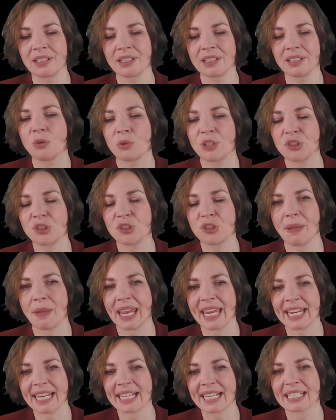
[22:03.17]
which
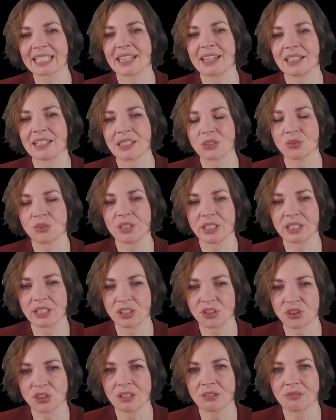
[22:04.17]
makes this
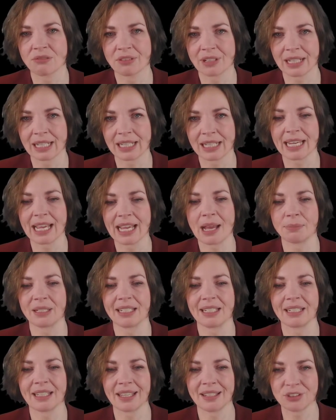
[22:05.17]
transition really
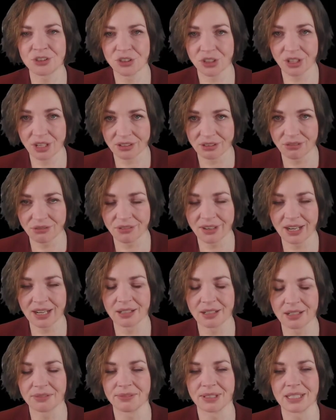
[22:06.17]
application
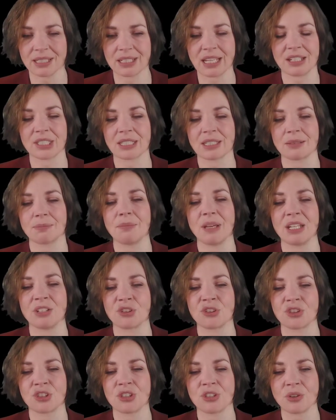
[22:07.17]
relevant, as
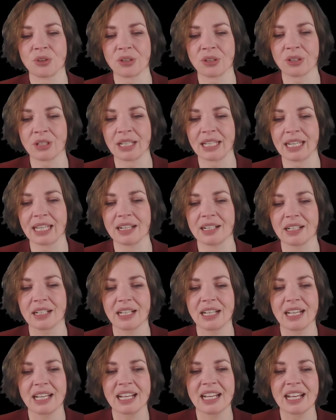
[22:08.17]
mentioned earlier.
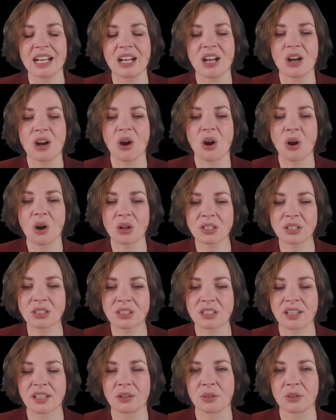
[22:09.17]

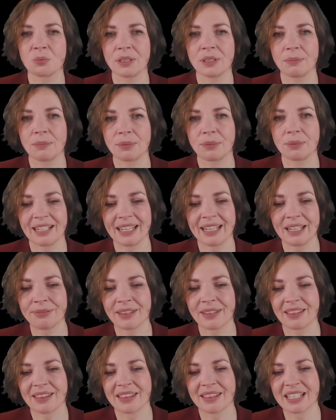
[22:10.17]
Also, we believe
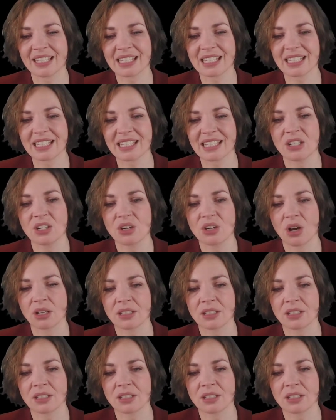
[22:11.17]
that this is not